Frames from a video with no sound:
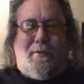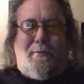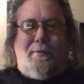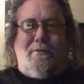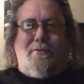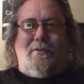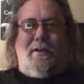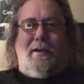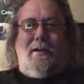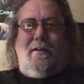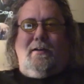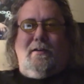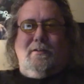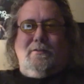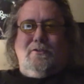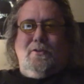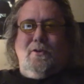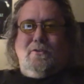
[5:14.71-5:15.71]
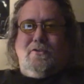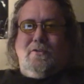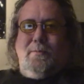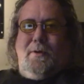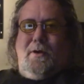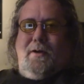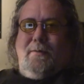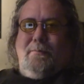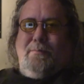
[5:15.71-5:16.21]
we used to get our Dr.
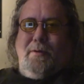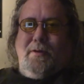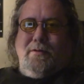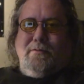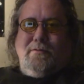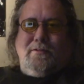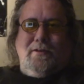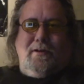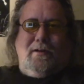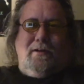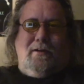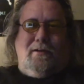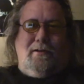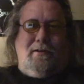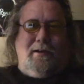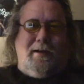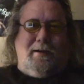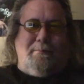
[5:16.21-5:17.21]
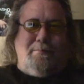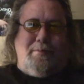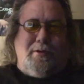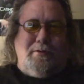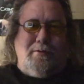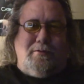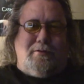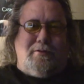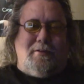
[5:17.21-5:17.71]
Martin boots, like our leg
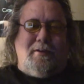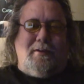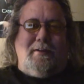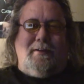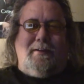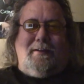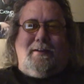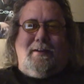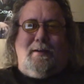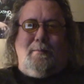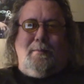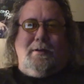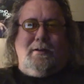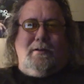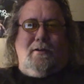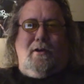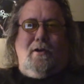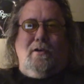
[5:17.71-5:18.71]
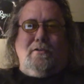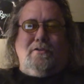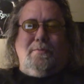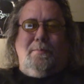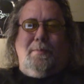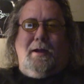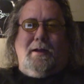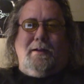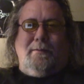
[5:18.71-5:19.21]
boots, and we'd ox
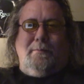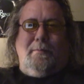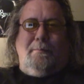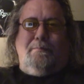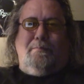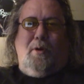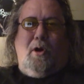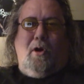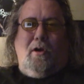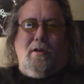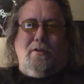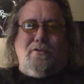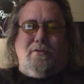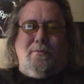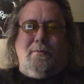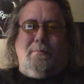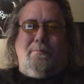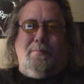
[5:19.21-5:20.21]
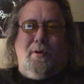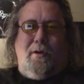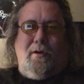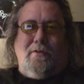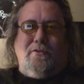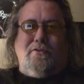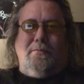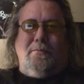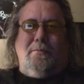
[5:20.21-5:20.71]
blood them and polish them and
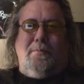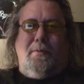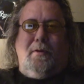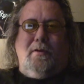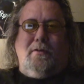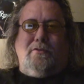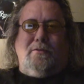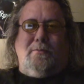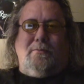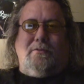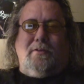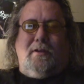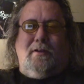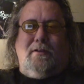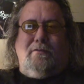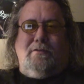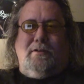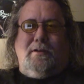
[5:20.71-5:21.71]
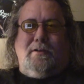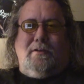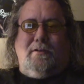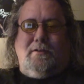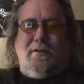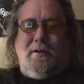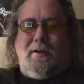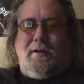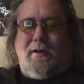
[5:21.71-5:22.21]
polish them and polish them, so they look really
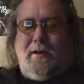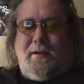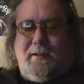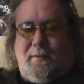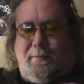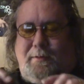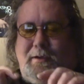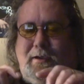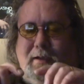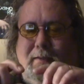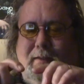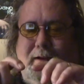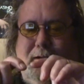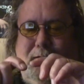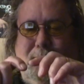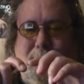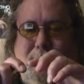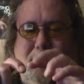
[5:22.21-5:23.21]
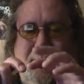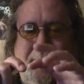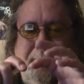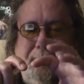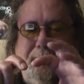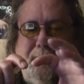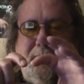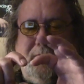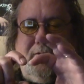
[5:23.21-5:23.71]
good. And then we get the little
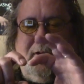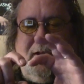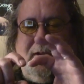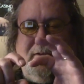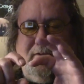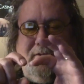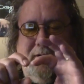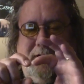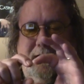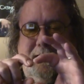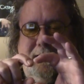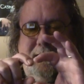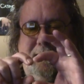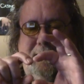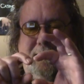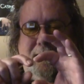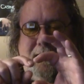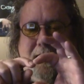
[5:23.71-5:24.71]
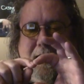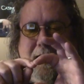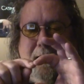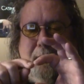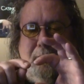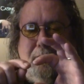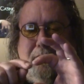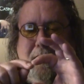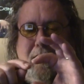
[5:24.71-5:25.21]
tins in England of the
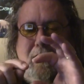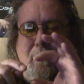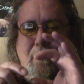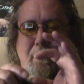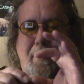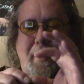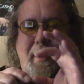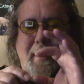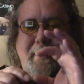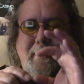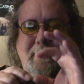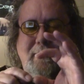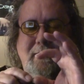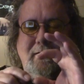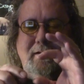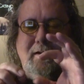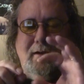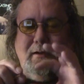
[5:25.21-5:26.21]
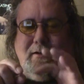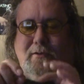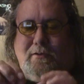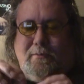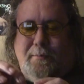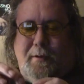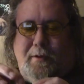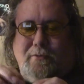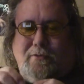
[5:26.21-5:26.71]
Humbrol paint, like you're
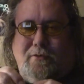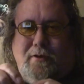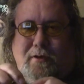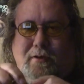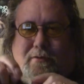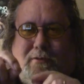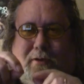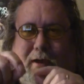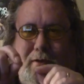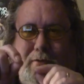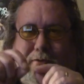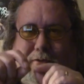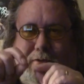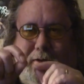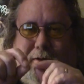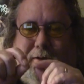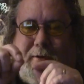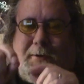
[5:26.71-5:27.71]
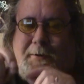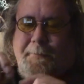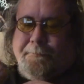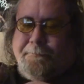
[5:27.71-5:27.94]
supposed to use those to